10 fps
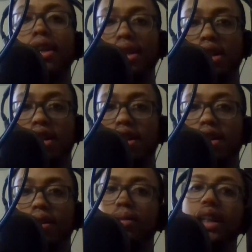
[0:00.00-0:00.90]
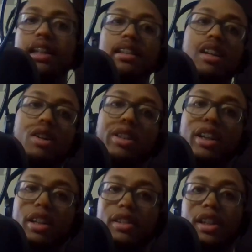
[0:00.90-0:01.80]
And you know they're
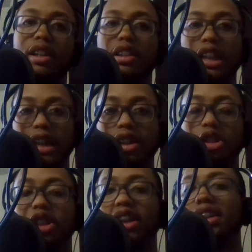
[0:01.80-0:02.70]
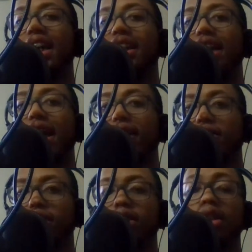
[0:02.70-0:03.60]
going to click just like that.
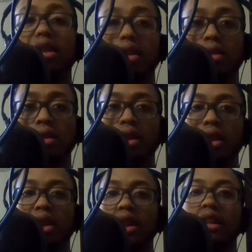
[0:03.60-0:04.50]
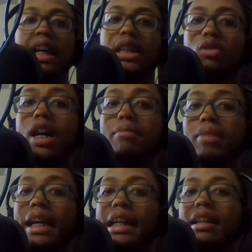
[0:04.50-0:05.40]
So that's what I
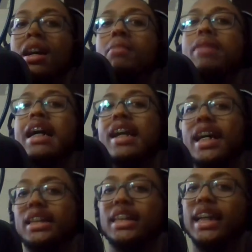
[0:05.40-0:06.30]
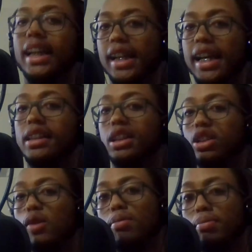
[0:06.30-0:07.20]
mean by not taking any
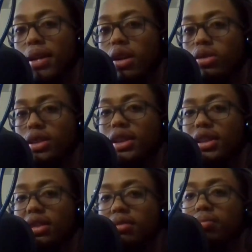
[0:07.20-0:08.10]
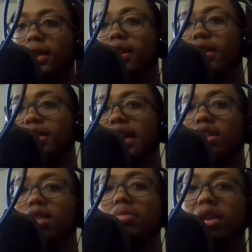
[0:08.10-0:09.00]
stupid penalties because that's
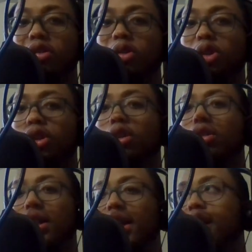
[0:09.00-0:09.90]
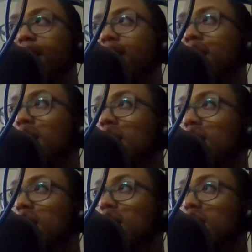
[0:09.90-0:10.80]
going to be crucial and
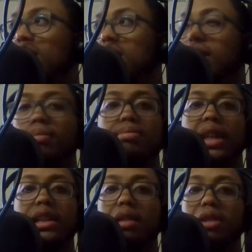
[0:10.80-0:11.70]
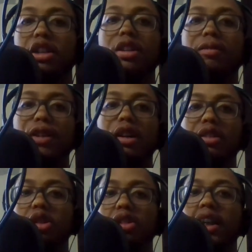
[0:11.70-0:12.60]
that's going to be your fault
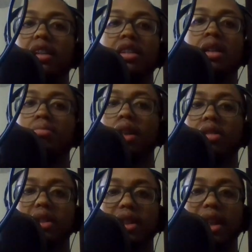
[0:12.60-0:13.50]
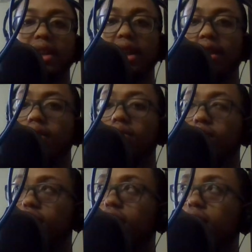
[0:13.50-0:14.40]
if you take a dumb penalty like that.
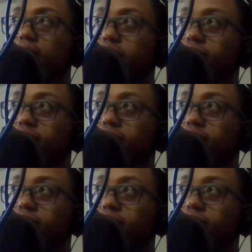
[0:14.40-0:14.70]
So